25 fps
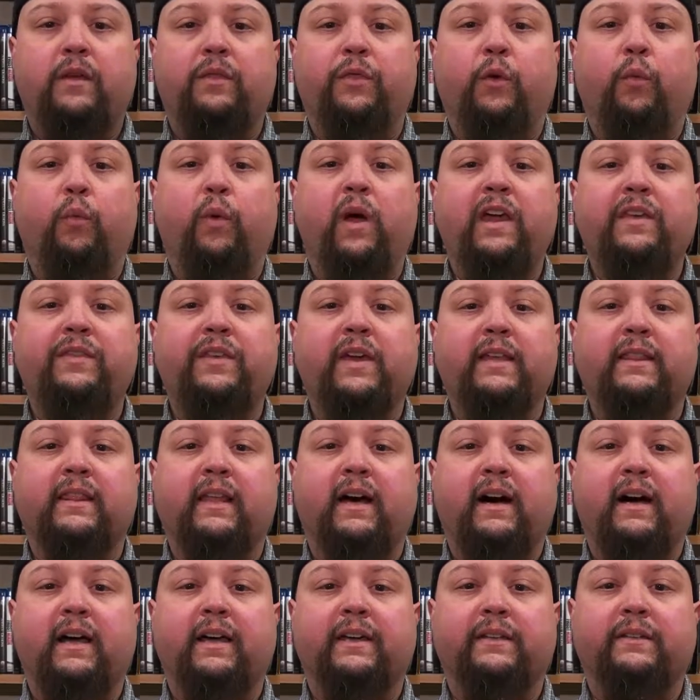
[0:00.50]
The way they
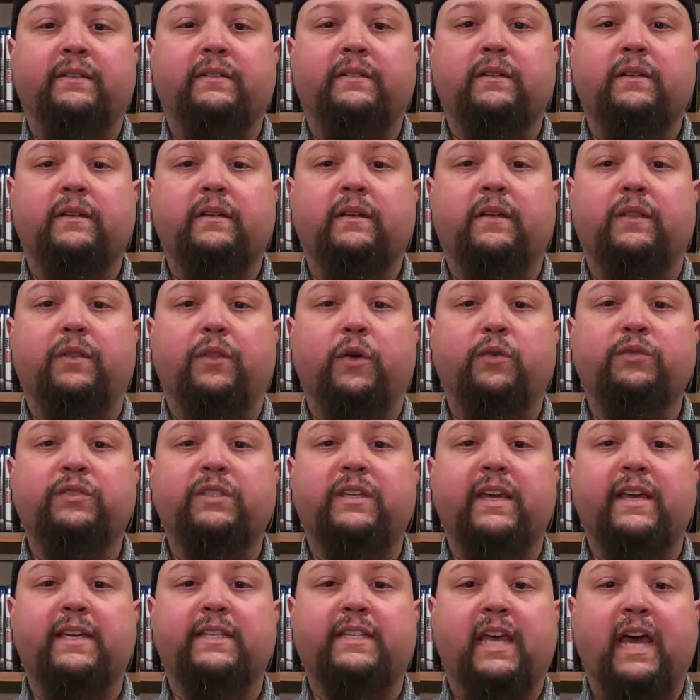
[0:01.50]
lied, those
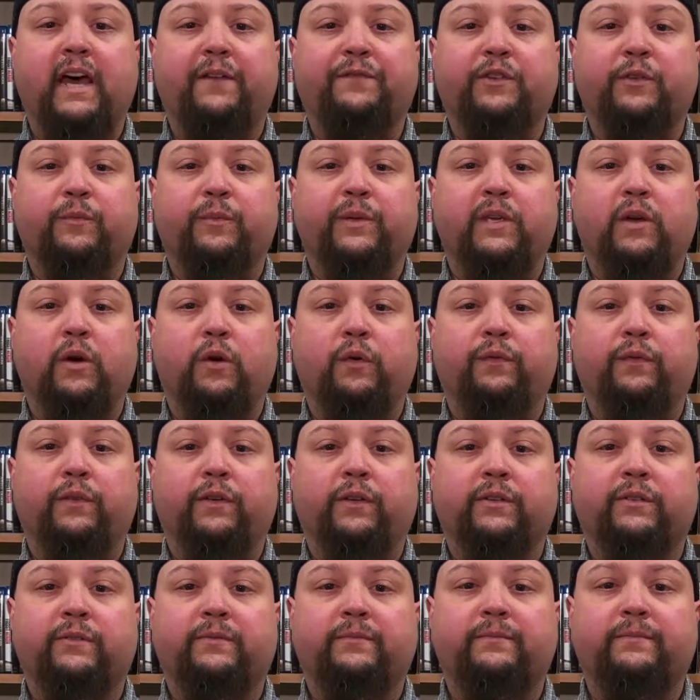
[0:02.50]
days have to be
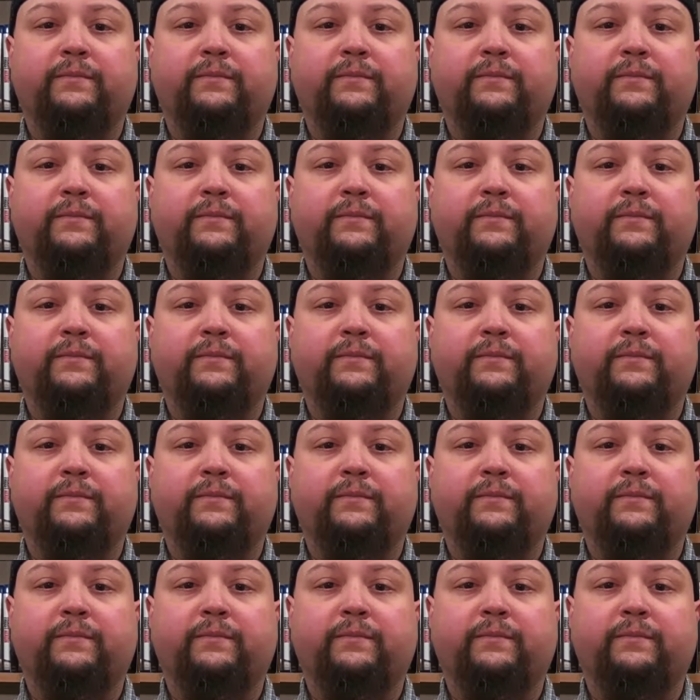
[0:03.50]
over.